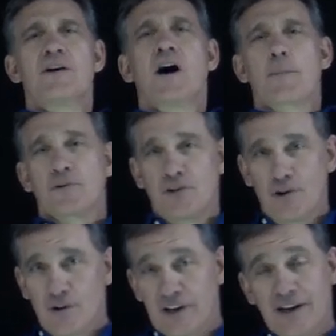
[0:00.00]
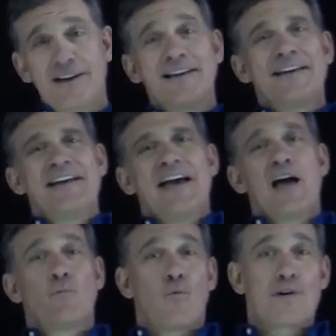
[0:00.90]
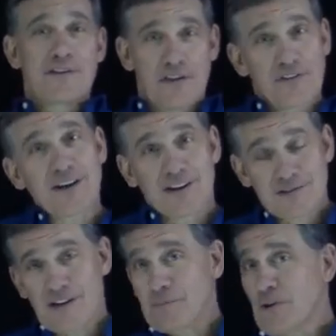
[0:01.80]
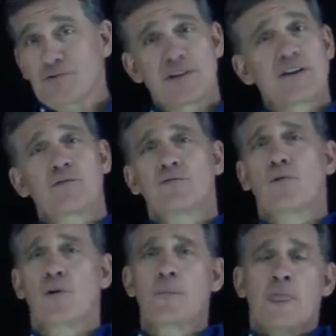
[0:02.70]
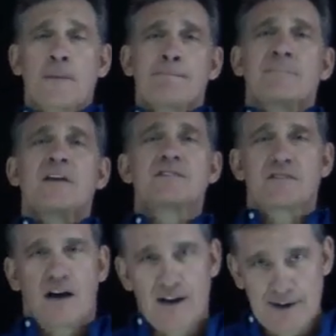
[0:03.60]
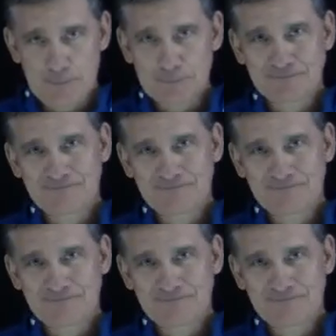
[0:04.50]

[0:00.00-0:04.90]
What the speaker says: opportunity. And one of the things that I'm most thankful for is time.